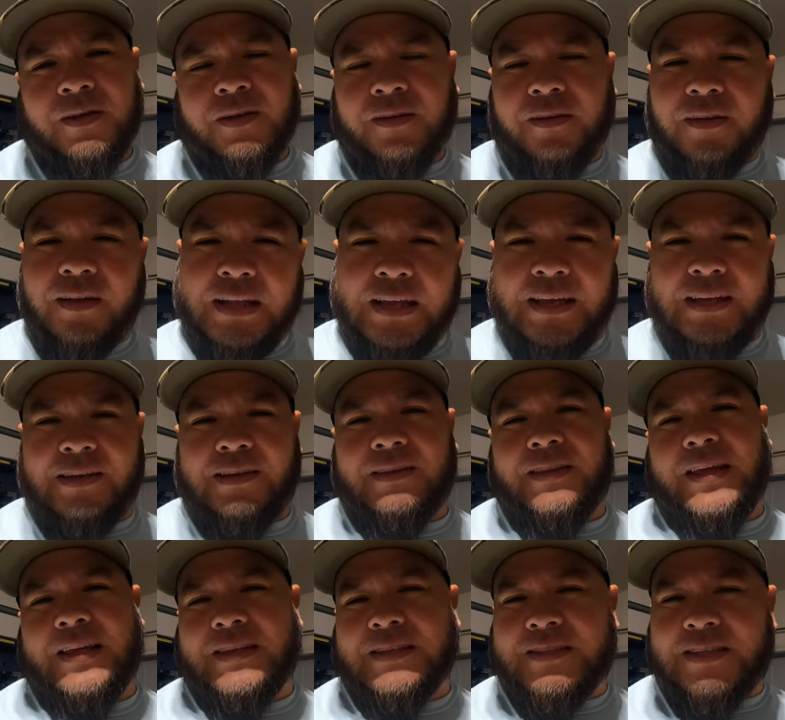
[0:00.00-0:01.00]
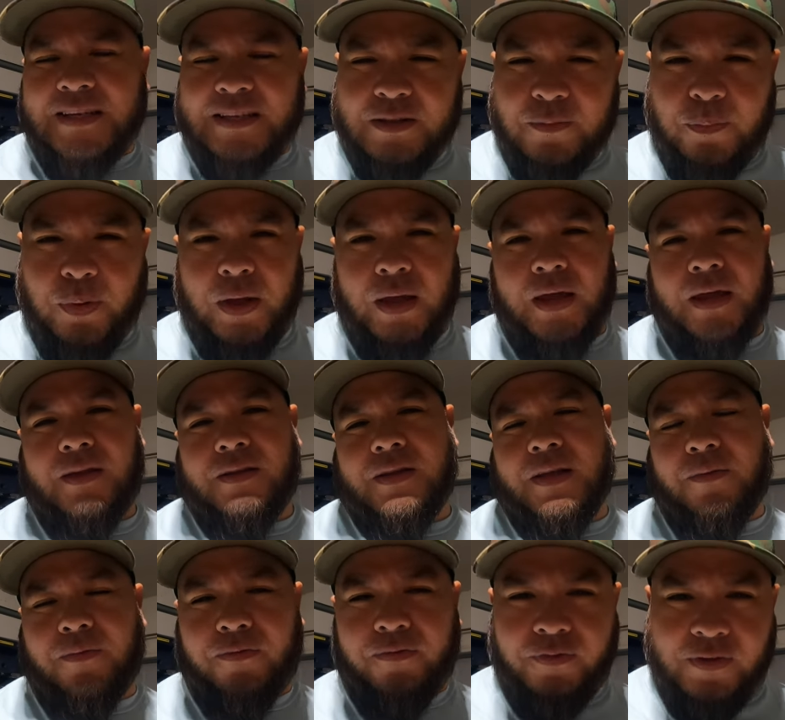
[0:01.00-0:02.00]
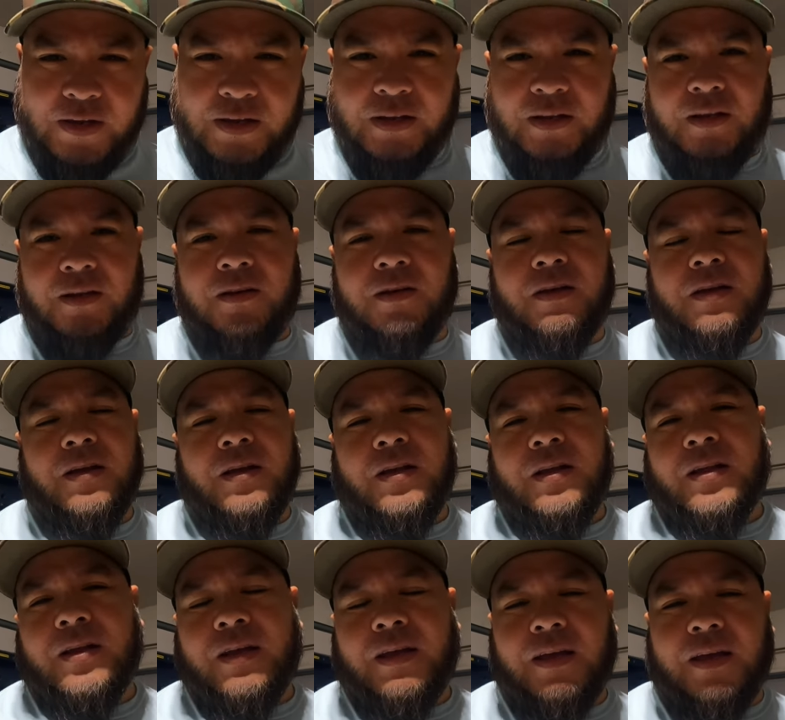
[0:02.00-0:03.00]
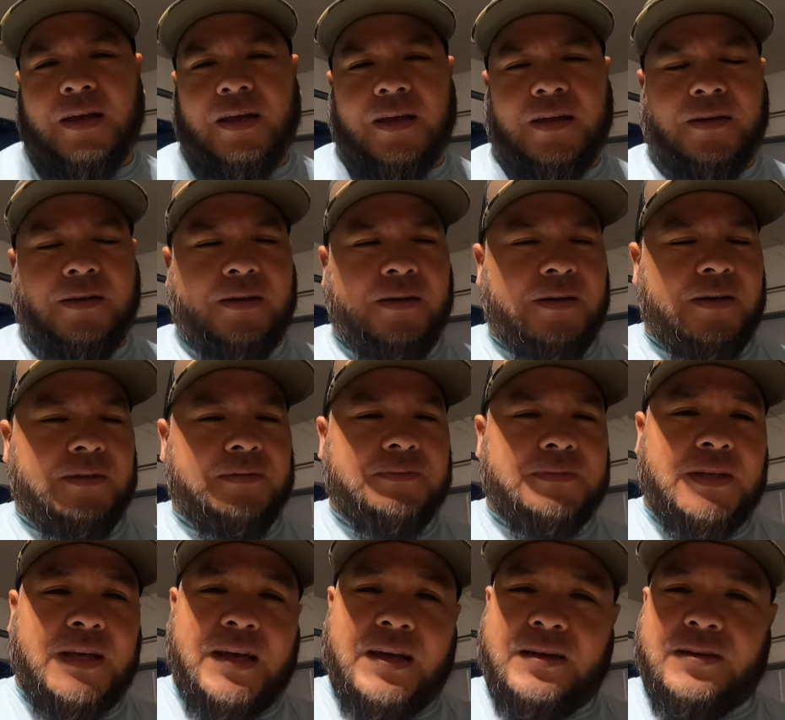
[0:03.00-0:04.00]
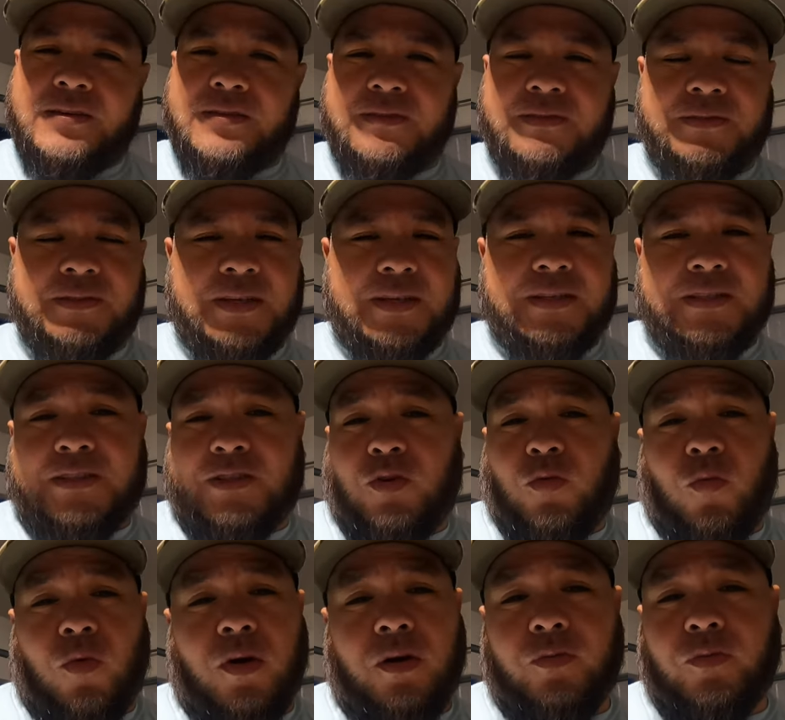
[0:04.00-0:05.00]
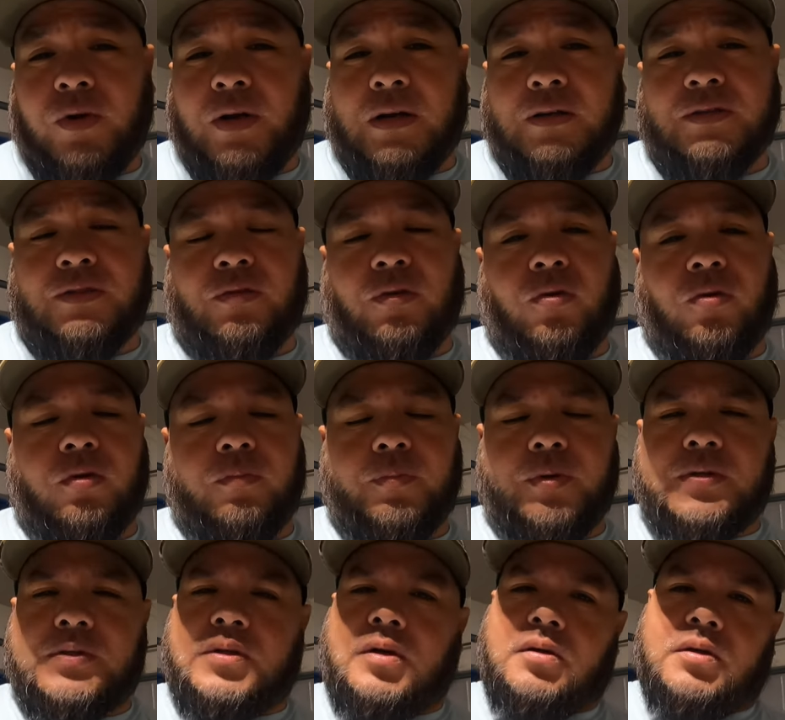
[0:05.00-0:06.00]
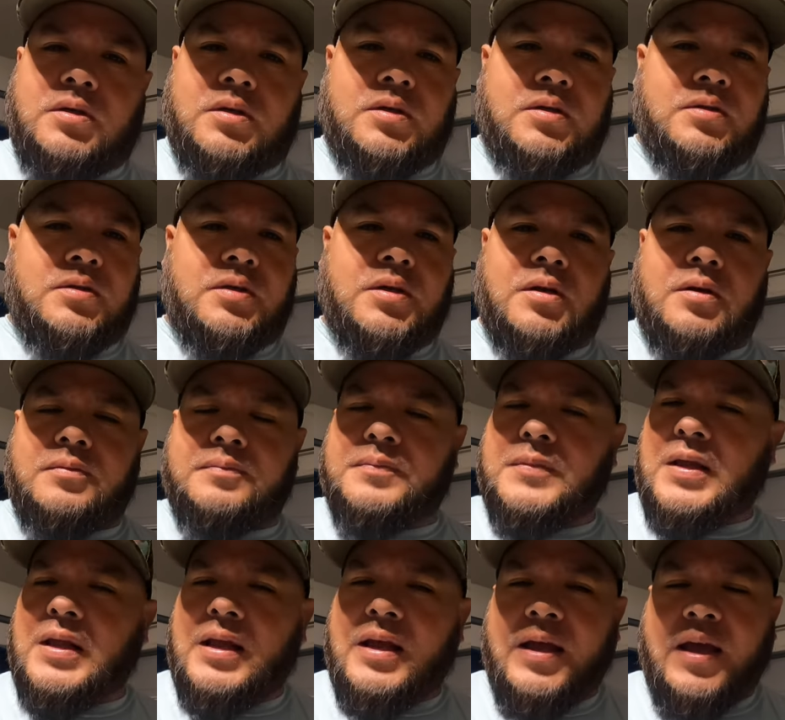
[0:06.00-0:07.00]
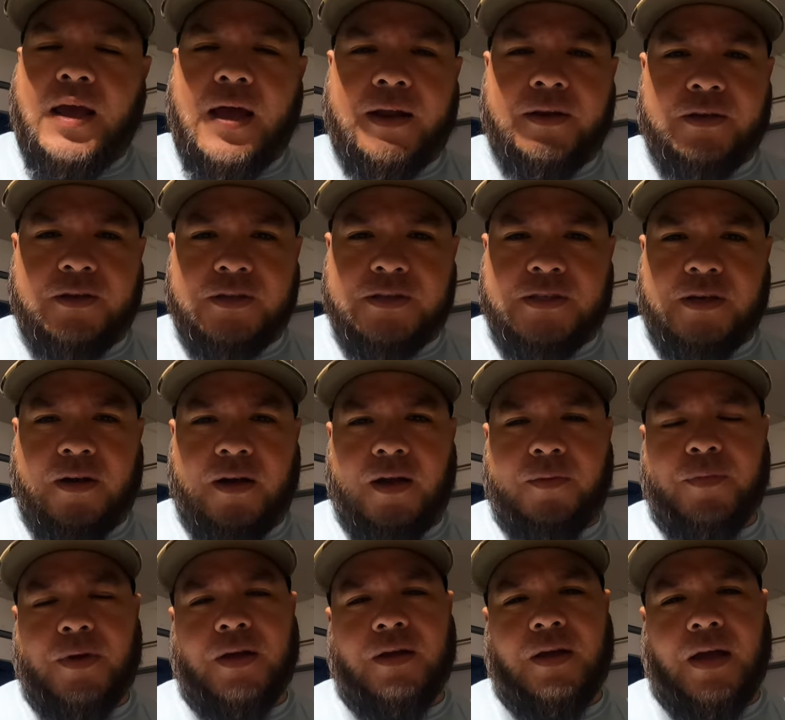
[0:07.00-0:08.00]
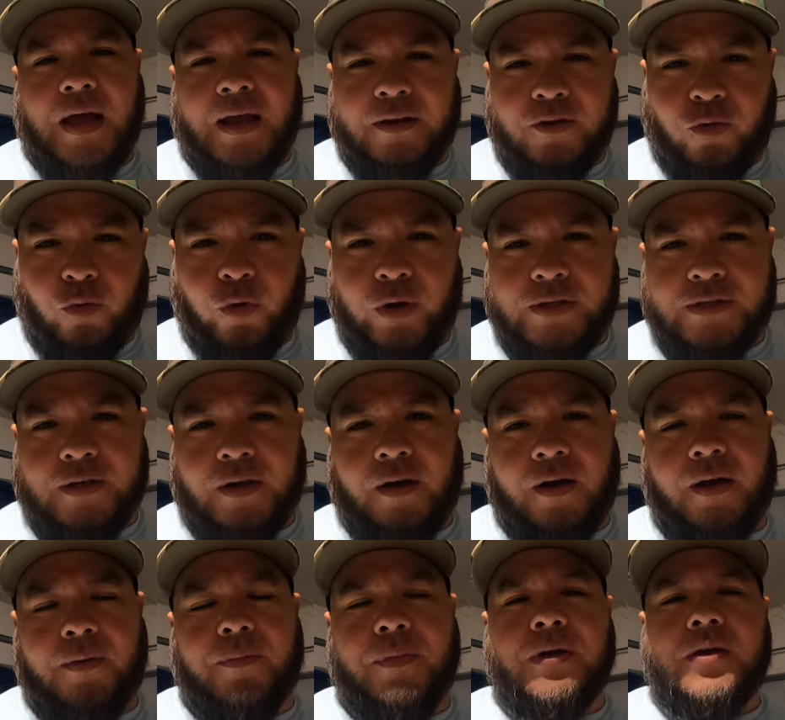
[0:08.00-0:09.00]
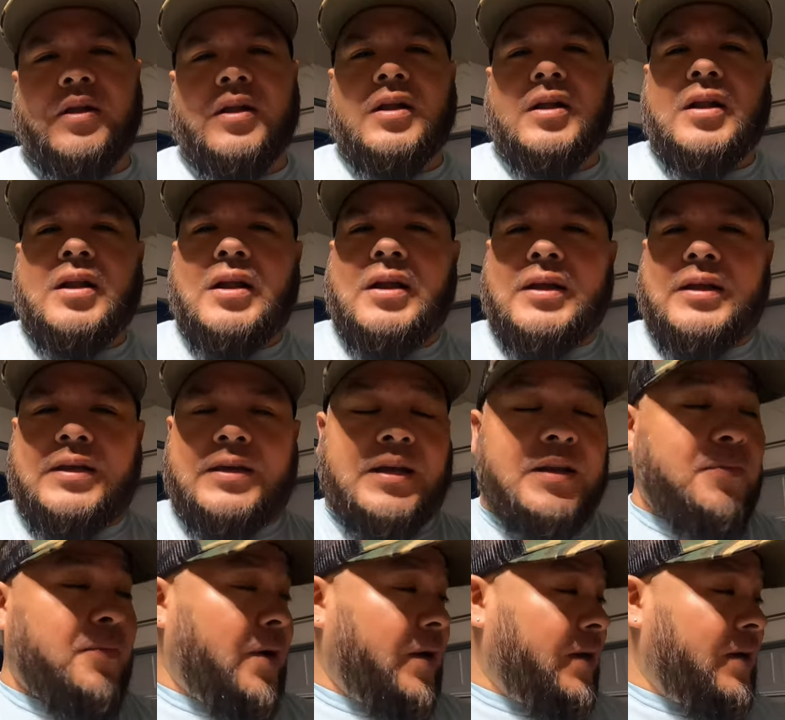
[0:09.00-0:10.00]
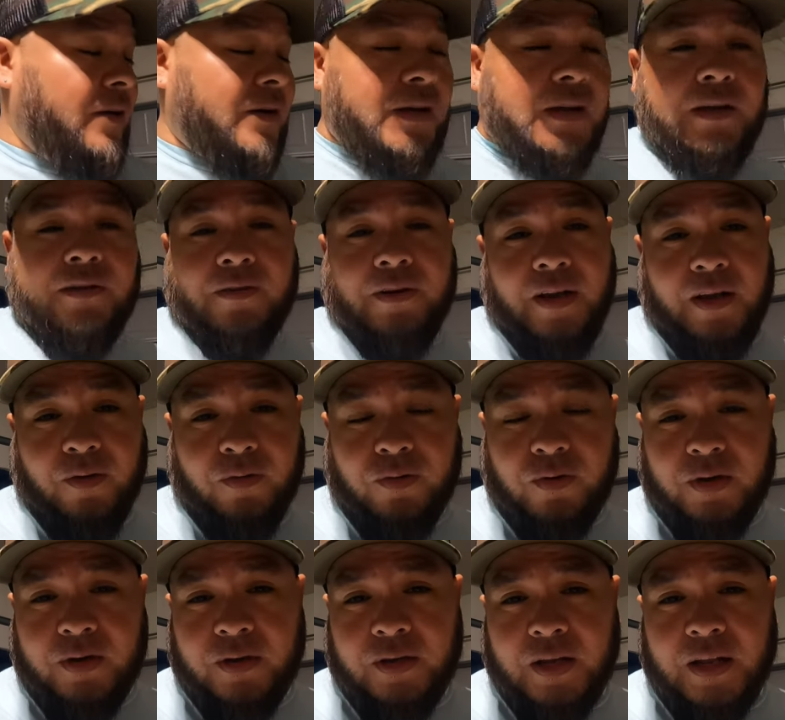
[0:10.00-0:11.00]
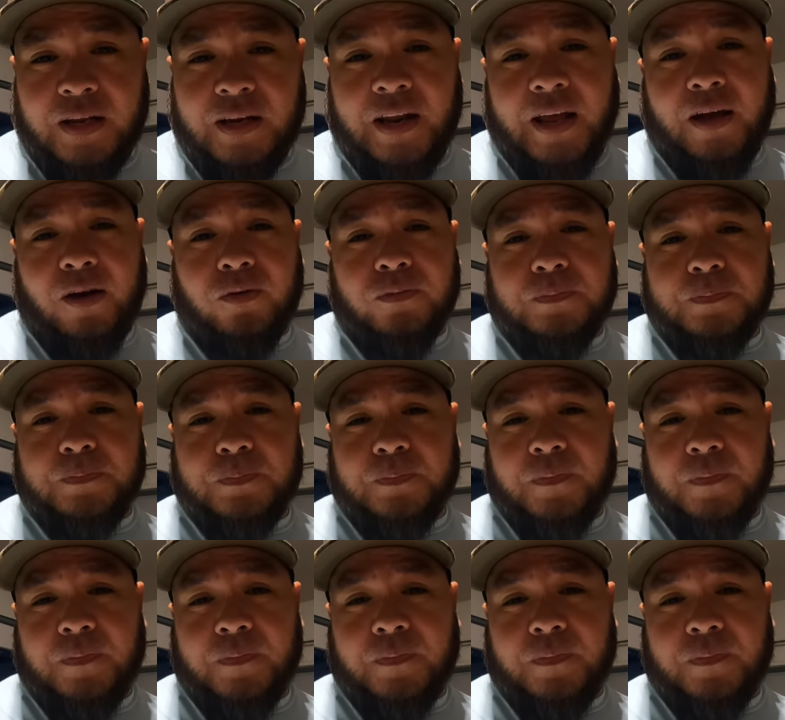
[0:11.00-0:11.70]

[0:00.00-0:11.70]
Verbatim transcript: lit, and they could see the bait. They were feeding, and uh, yeah, they just didn't want what I was throwing. But it's all good, you know. Had a good time, had a great time. Getting my gear together now. Heading out